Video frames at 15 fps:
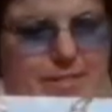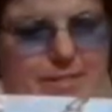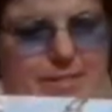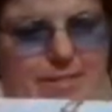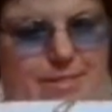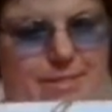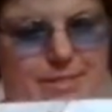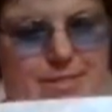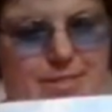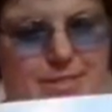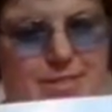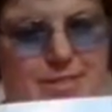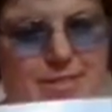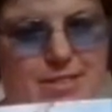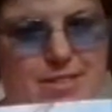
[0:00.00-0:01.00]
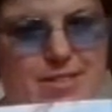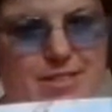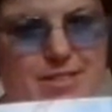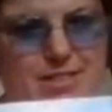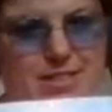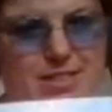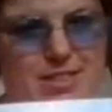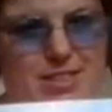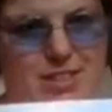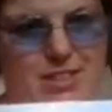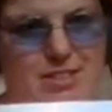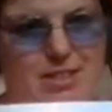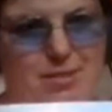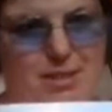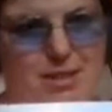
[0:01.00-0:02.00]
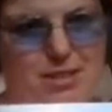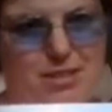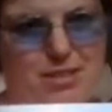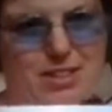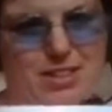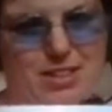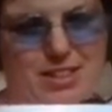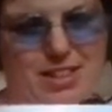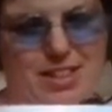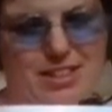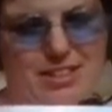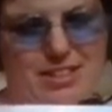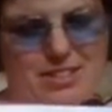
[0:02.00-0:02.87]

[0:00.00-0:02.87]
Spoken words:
And you make little Easter